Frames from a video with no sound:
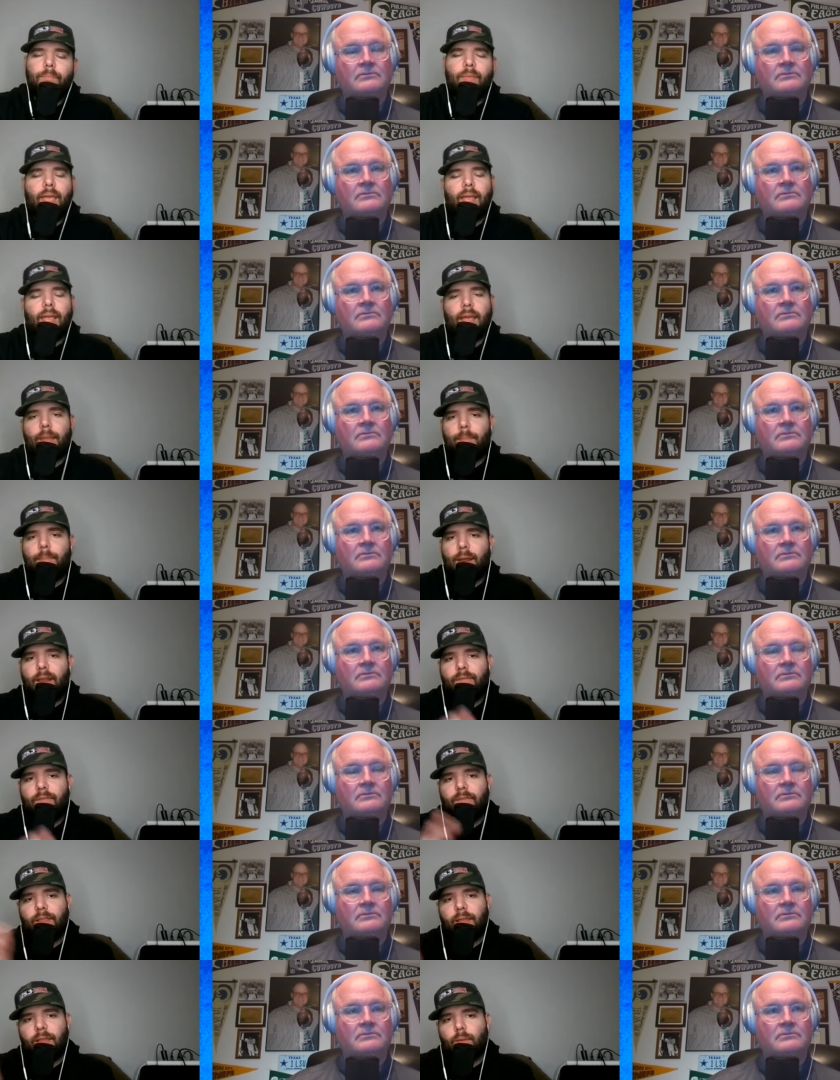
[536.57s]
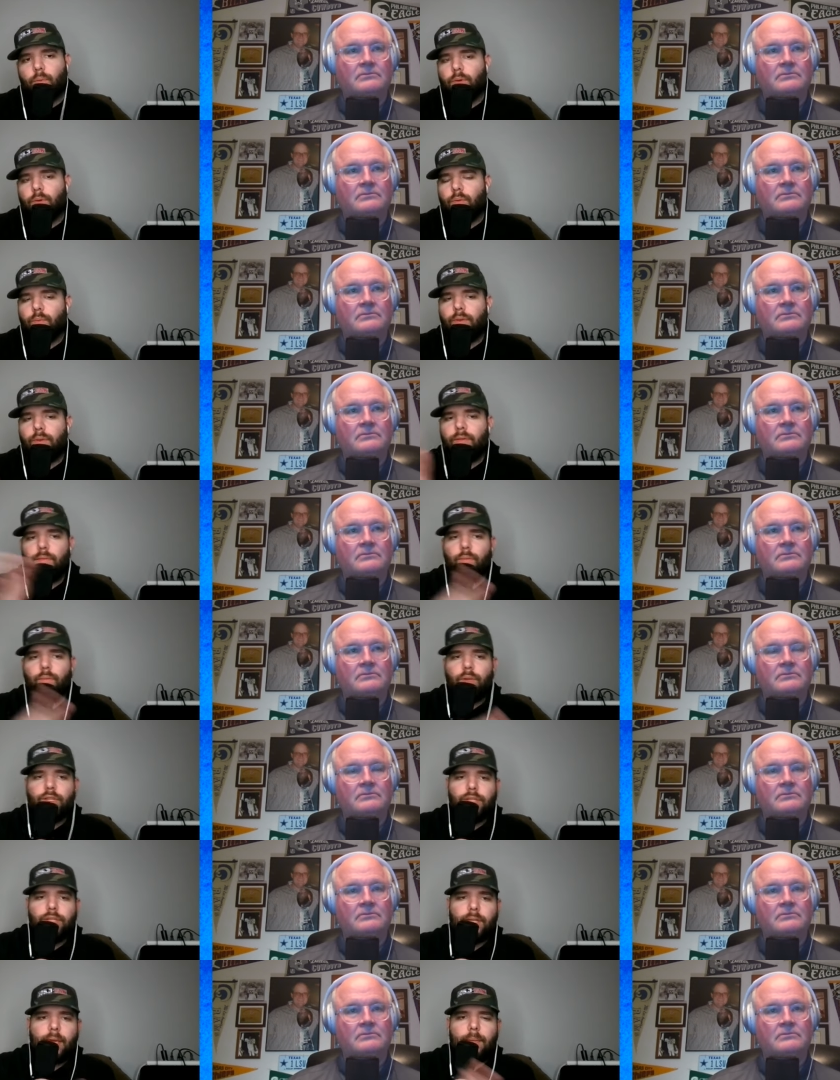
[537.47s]
Speaker 1: and, man, I feel like we we
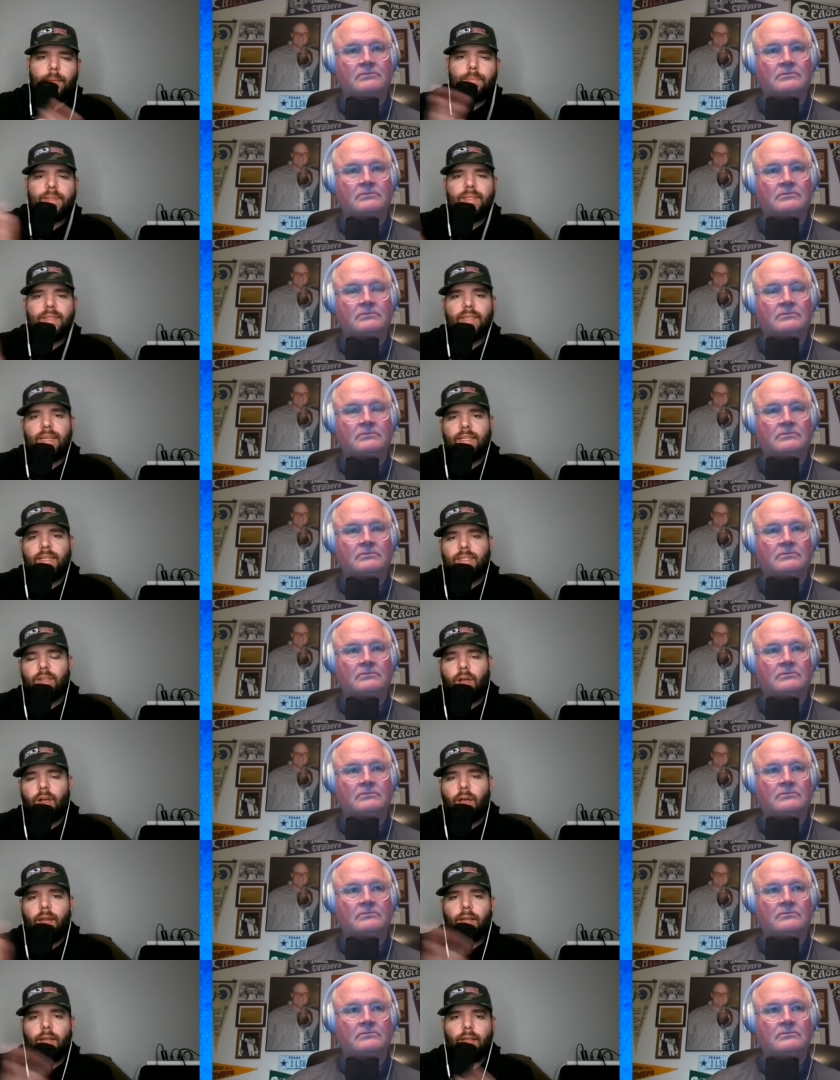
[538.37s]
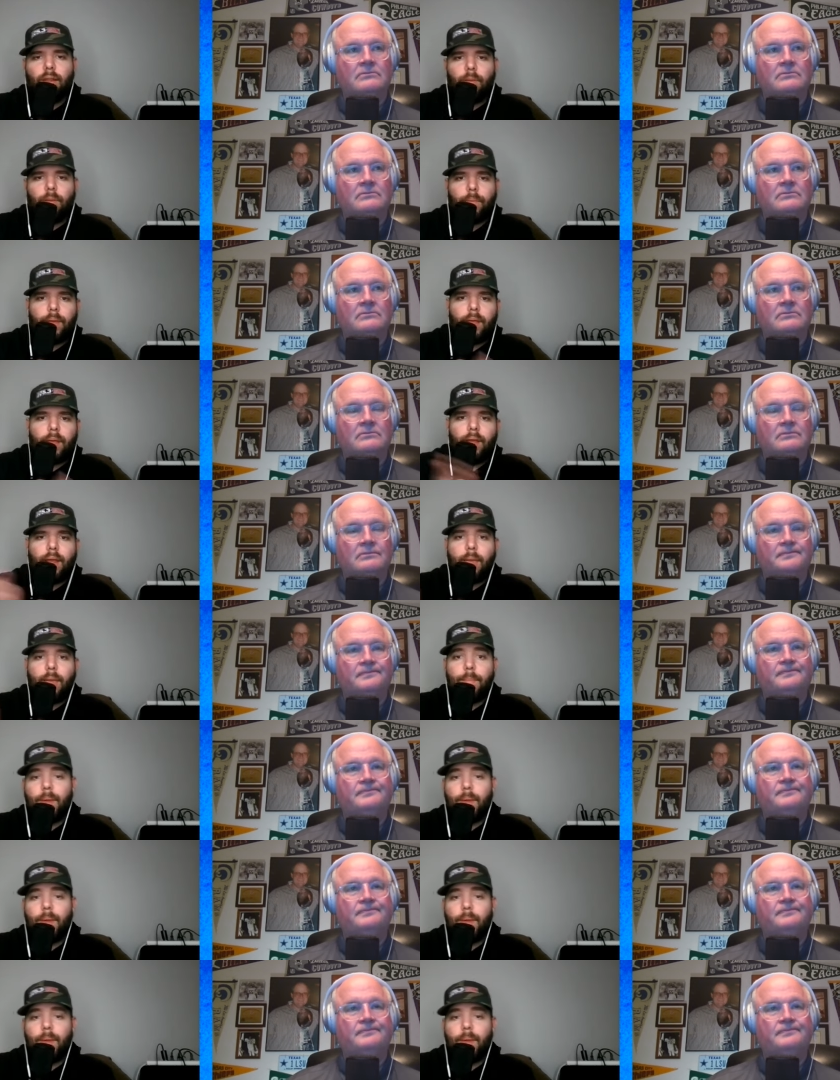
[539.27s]
we just keep seesawing a little bit, and